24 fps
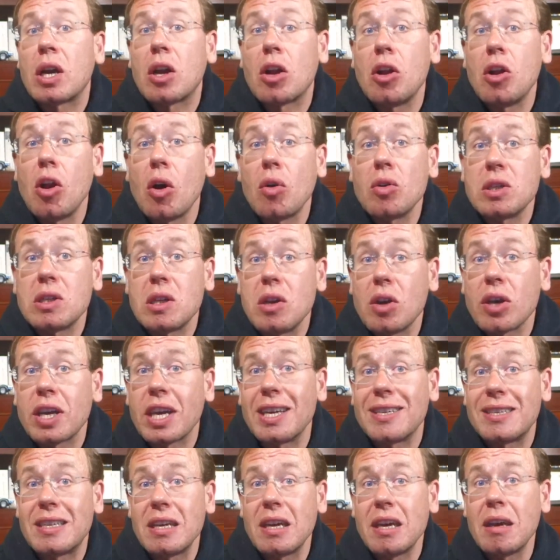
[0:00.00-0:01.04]
a close look
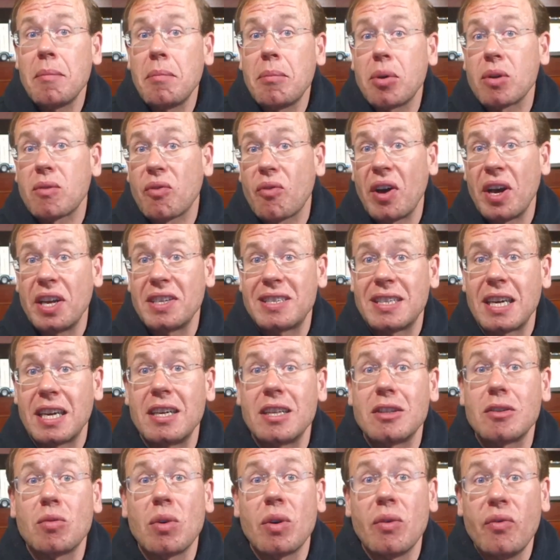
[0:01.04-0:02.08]
at the input file
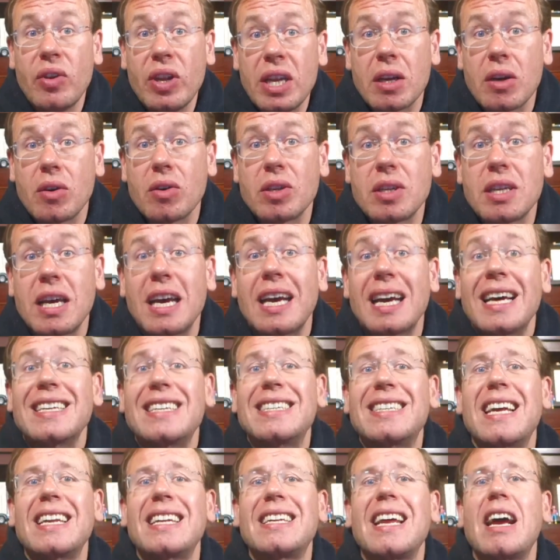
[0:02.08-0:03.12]
size revealed
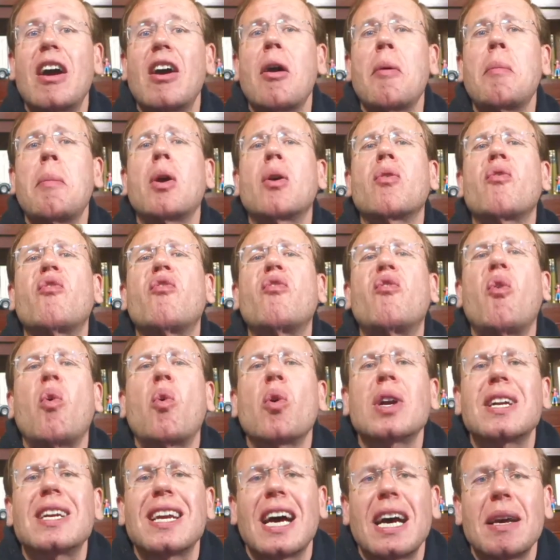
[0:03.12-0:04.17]
that they are about
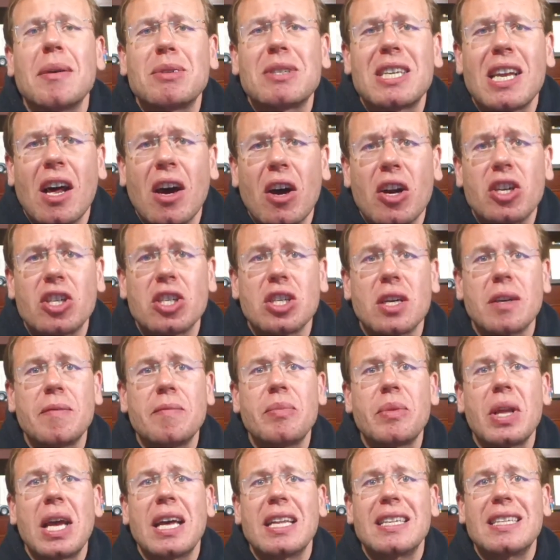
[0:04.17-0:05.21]
four times larger
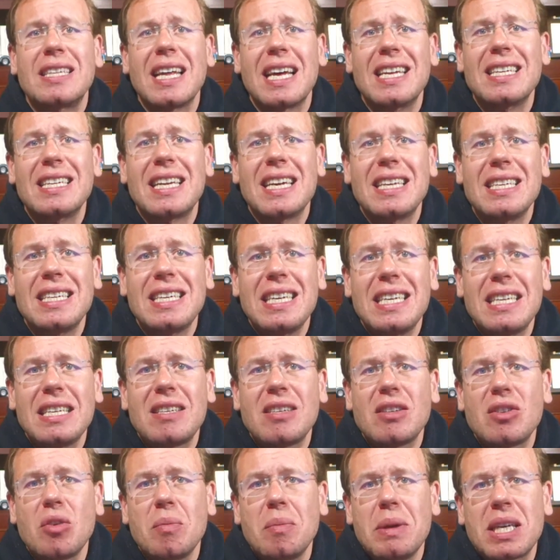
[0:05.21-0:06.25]
than they need
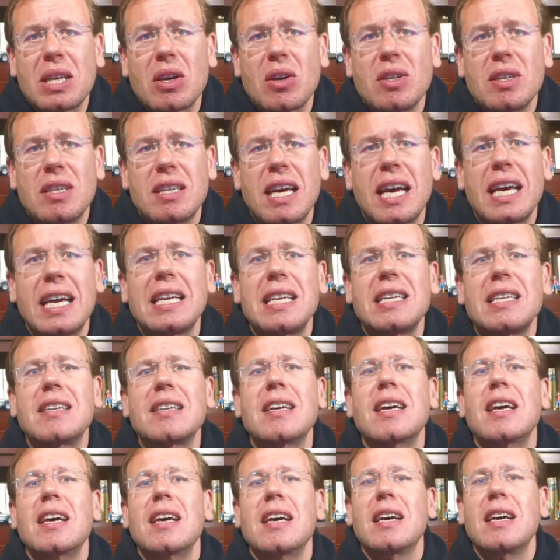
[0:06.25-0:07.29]
to be contained
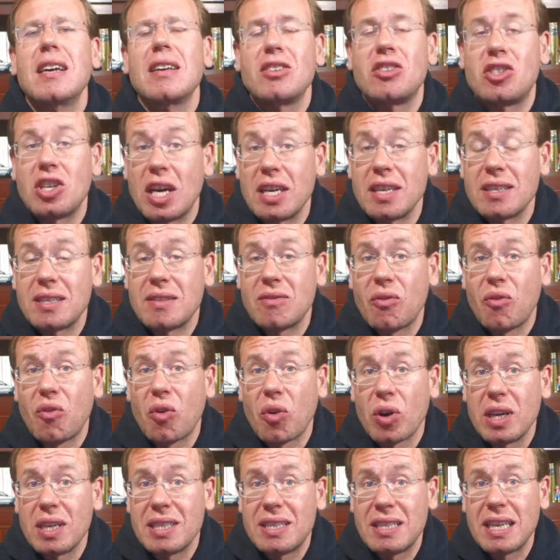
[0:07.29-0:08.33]
just
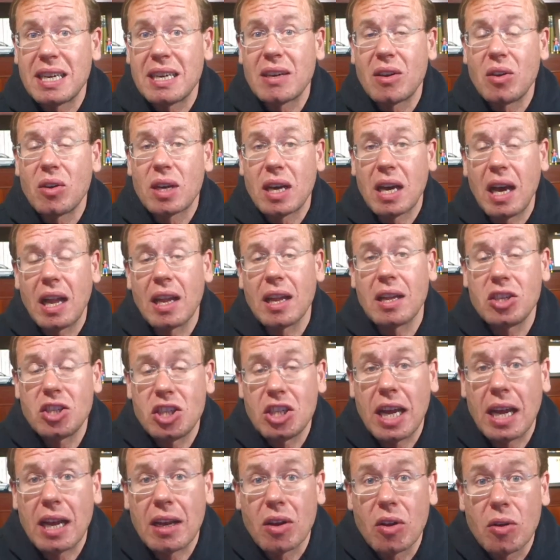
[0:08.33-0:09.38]
for a single color
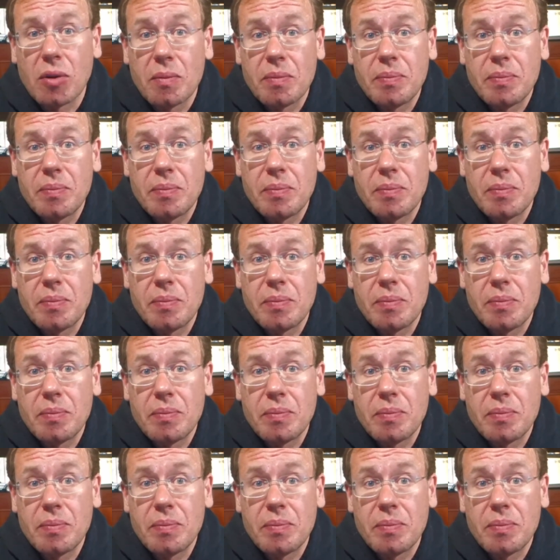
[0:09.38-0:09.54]
channel.